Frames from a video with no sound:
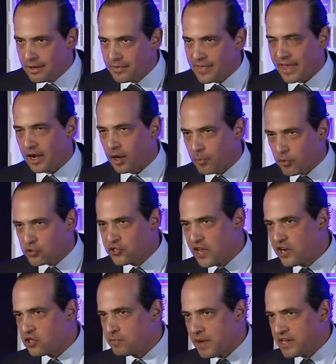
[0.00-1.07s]
that on a
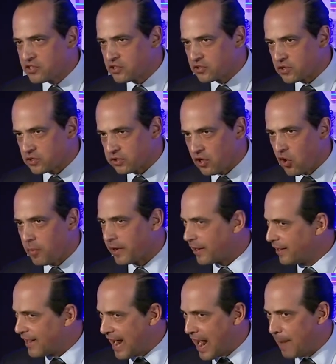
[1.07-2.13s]
percentage basis it's low, but on
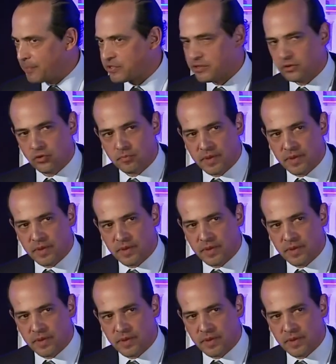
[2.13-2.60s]
an absolute